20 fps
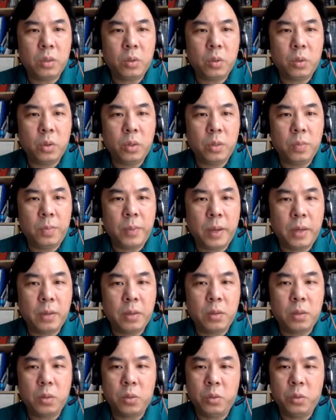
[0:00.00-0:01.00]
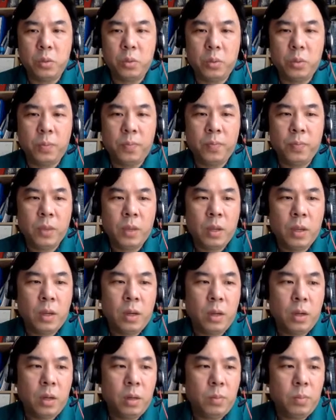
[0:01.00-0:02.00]
always best to
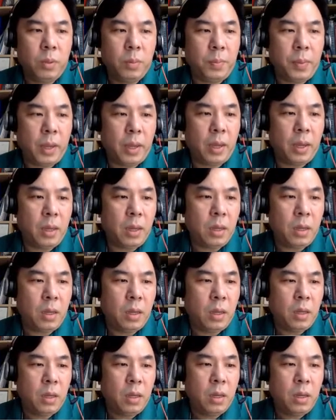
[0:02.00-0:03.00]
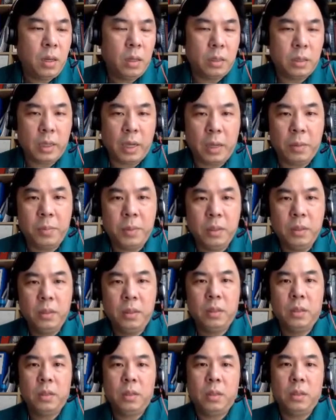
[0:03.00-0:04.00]
prepare a table,
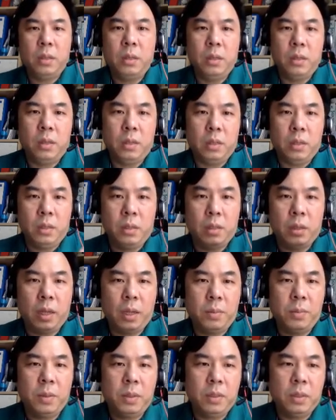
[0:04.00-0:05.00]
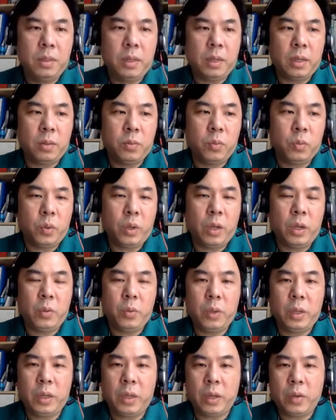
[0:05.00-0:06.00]
a table that where
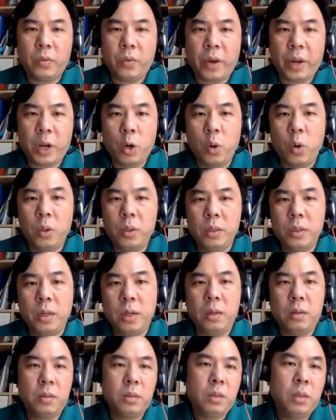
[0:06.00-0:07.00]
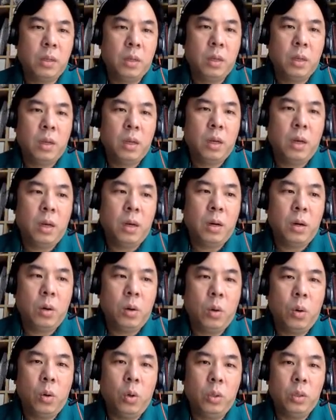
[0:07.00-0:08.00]
we can record down
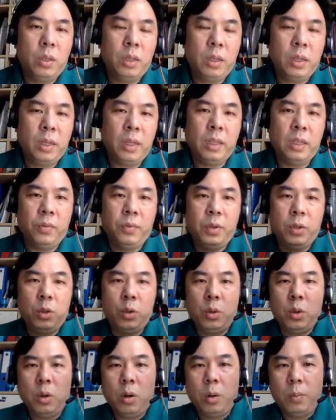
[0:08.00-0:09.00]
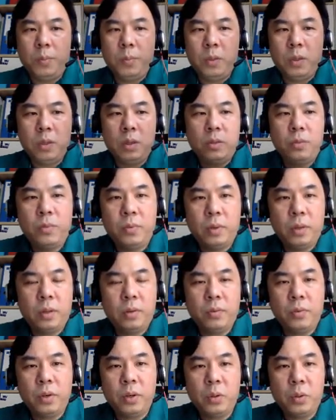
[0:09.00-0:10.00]
all the individual
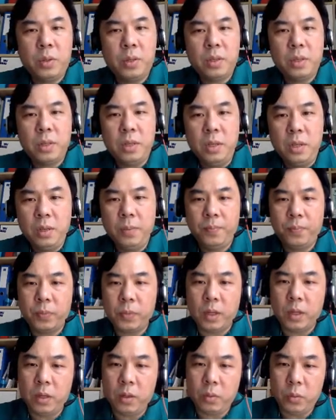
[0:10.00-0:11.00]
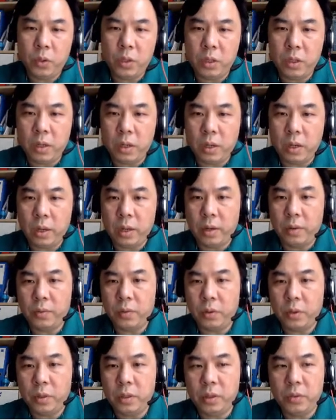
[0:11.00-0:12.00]
observed frequency, which I have
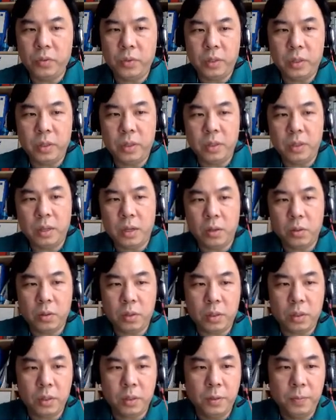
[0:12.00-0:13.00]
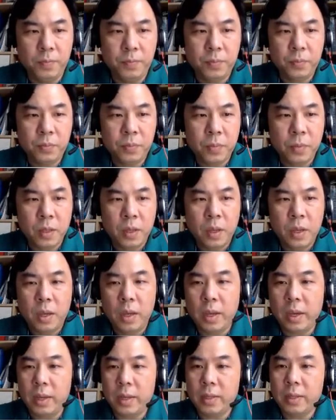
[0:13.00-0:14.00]
already written down here
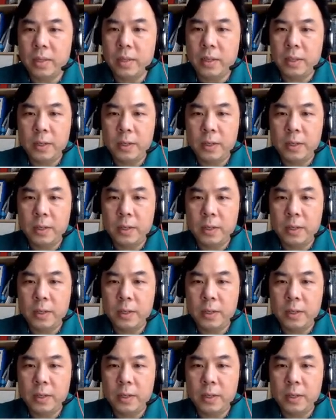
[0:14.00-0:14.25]
as